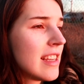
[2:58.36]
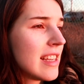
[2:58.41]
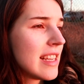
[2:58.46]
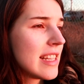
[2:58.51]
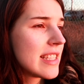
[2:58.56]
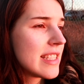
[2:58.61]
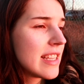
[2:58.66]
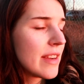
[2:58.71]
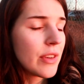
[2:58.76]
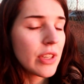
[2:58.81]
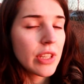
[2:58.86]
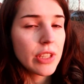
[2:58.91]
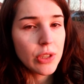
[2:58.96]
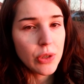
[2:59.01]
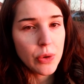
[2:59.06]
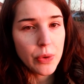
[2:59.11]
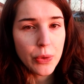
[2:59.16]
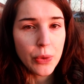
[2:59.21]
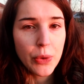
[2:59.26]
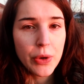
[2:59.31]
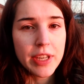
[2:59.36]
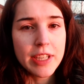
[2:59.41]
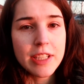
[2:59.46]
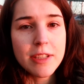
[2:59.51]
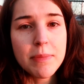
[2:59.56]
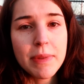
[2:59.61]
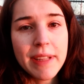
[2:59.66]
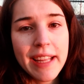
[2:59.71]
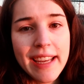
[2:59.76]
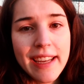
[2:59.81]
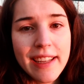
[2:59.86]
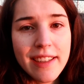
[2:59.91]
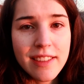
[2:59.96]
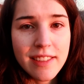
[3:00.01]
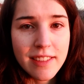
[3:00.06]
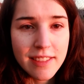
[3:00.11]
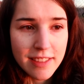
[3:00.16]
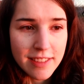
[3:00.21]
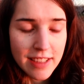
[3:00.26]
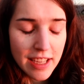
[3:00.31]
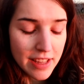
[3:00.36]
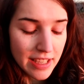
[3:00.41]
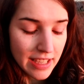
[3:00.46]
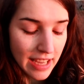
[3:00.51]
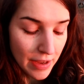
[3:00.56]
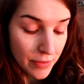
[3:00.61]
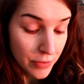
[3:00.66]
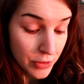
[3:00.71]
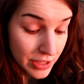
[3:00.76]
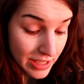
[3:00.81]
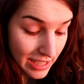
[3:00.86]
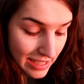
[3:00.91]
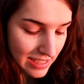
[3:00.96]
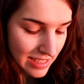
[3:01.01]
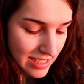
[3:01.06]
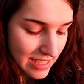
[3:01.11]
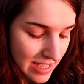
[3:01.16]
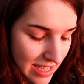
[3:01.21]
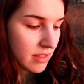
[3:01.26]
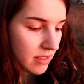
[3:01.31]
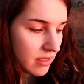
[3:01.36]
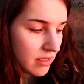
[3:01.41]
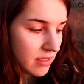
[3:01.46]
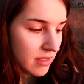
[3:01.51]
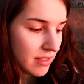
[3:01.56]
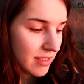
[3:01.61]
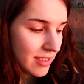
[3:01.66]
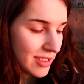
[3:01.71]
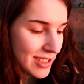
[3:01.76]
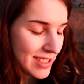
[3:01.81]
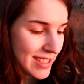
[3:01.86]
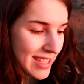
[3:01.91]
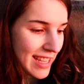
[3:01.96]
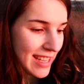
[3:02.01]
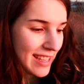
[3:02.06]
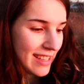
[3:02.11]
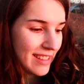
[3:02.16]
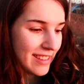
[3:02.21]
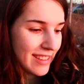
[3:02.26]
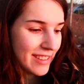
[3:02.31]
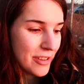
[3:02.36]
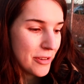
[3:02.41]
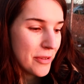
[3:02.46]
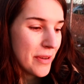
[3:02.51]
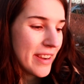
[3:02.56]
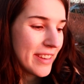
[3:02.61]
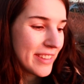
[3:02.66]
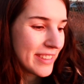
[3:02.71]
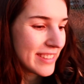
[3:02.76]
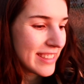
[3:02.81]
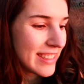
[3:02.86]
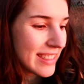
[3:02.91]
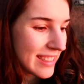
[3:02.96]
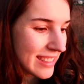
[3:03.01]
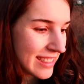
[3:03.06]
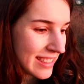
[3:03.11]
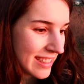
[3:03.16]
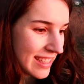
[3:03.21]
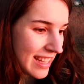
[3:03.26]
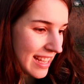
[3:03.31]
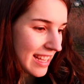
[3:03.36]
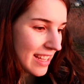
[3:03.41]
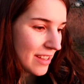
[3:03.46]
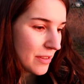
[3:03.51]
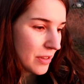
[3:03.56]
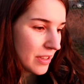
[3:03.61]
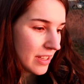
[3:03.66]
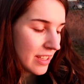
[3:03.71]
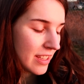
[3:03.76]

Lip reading: it's never going to go according to plan. Nothing ever does. There's that quote that